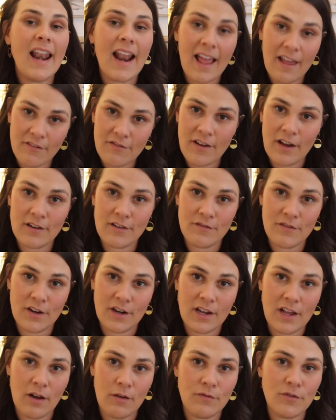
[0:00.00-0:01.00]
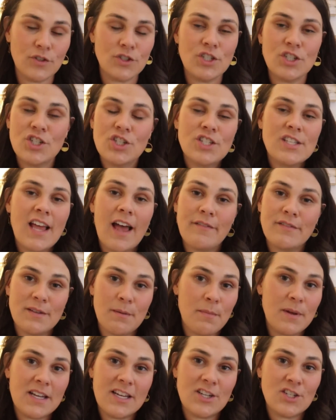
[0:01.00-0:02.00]
and I have found it very helpful to just have
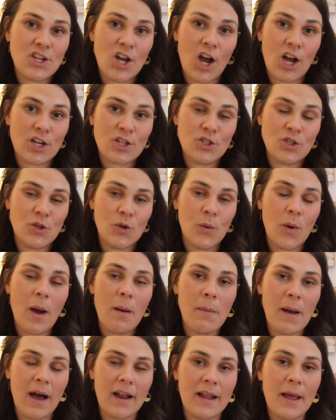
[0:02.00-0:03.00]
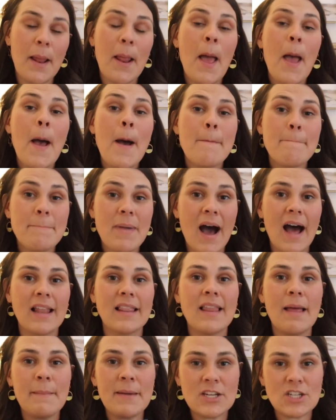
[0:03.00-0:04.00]
somebody to talk to about it.
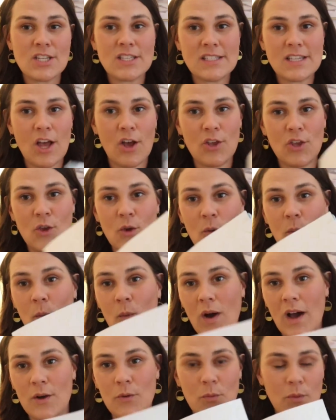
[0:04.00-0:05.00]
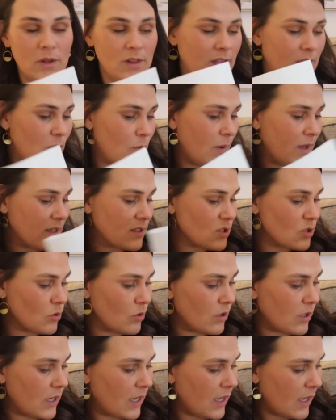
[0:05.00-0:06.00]
But let me just tell you one really quick
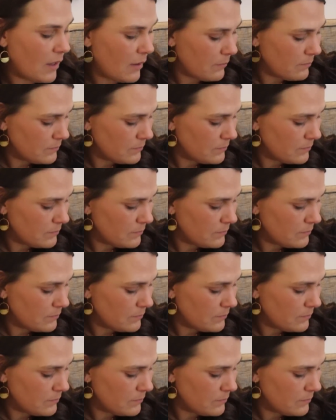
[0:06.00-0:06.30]
story